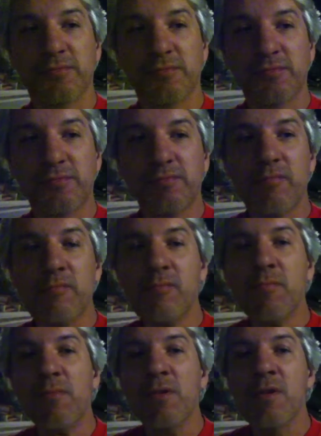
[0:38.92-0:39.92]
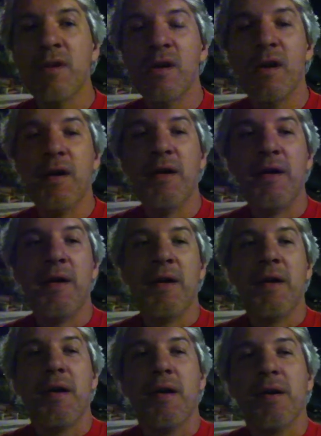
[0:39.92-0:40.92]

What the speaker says: (silence)